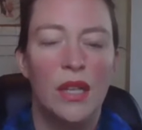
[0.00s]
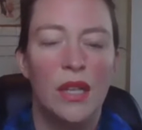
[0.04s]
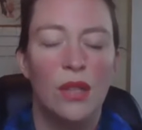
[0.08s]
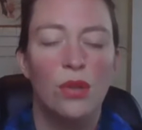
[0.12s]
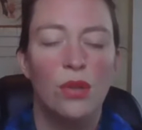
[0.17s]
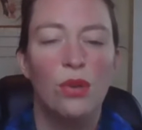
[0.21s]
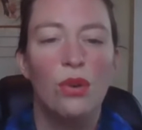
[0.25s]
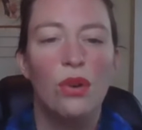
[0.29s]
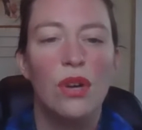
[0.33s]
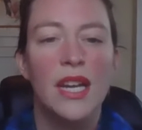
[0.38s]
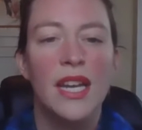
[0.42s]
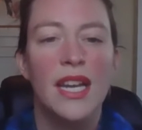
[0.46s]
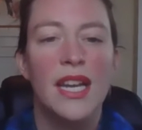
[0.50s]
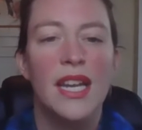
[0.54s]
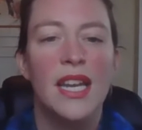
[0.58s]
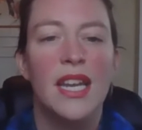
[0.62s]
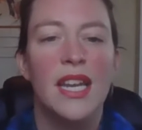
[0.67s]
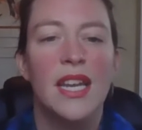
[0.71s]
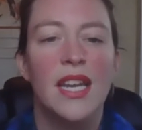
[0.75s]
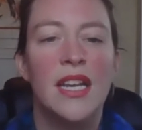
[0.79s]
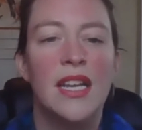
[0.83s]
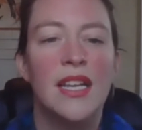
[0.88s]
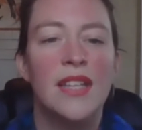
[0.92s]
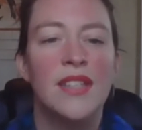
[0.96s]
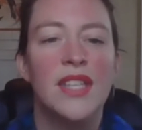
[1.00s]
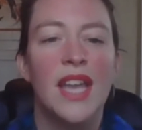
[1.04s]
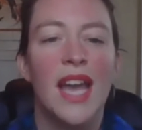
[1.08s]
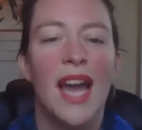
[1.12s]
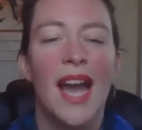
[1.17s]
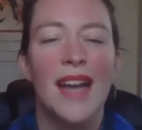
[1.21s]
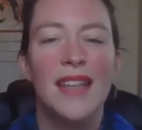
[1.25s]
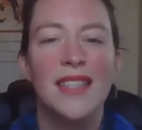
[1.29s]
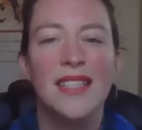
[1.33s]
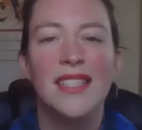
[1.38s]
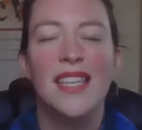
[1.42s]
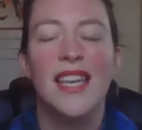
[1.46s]
Lauren is
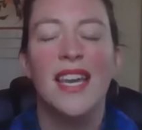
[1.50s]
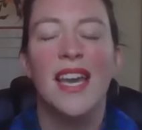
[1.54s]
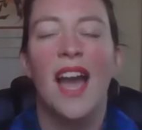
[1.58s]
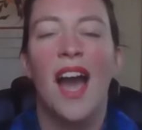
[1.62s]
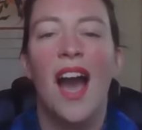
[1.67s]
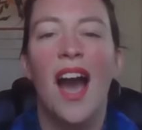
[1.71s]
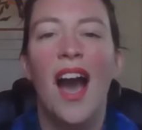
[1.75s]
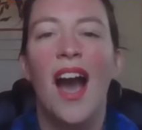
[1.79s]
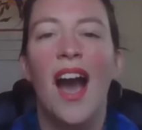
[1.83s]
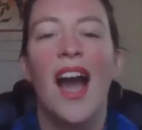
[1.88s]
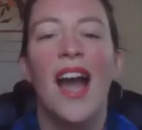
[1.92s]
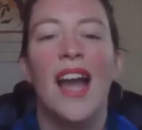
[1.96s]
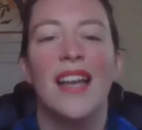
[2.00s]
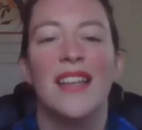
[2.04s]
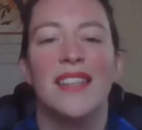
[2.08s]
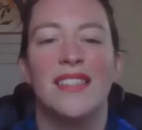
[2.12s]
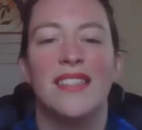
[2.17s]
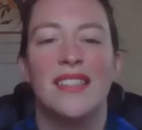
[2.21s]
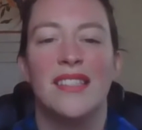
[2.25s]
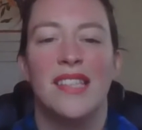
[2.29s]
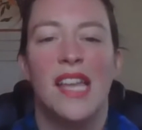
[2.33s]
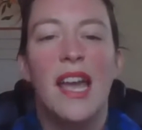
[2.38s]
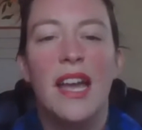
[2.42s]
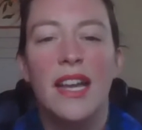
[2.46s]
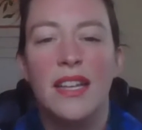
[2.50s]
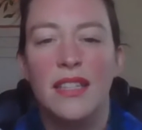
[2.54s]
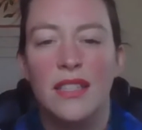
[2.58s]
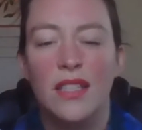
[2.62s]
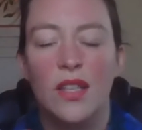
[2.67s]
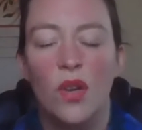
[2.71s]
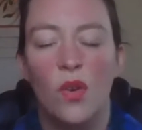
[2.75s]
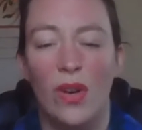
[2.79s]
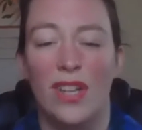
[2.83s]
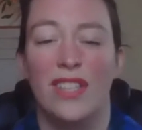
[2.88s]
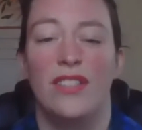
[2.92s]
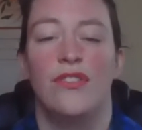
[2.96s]
asking high
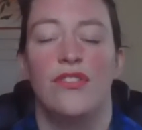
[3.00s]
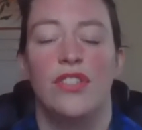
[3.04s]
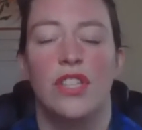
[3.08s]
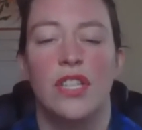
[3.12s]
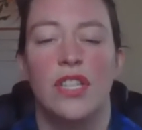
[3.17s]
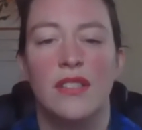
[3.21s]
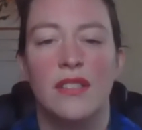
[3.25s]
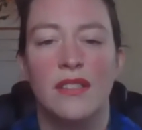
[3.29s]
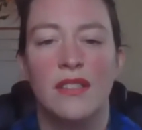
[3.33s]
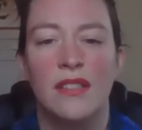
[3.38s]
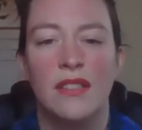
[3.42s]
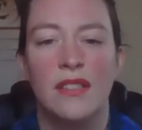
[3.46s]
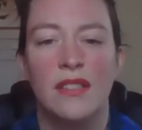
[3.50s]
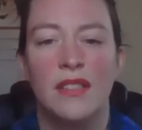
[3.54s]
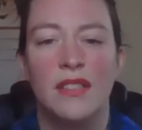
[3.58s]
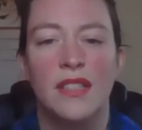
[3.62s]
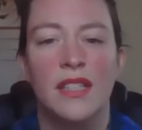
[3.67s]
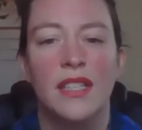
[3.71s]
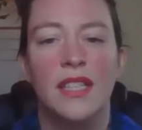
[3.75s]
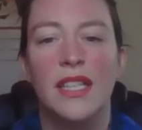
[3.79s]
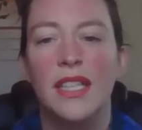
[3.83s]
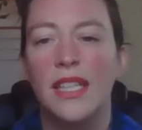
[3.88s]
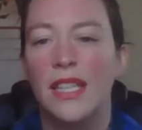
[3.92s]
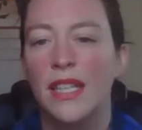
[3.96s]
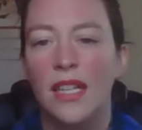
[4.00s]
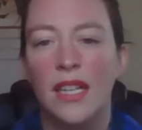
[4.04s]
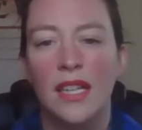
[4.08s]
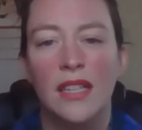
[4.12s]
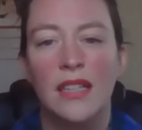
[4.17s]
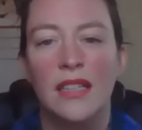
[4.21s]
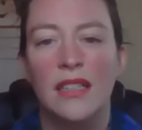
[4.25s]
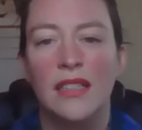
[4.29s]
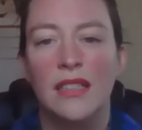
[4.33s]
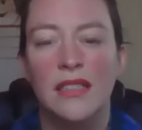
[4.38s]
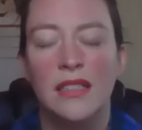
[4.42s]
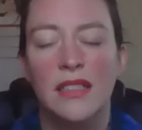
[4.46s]
stakes questions
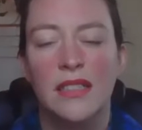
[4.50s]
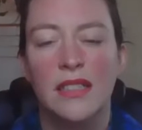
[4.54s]
here.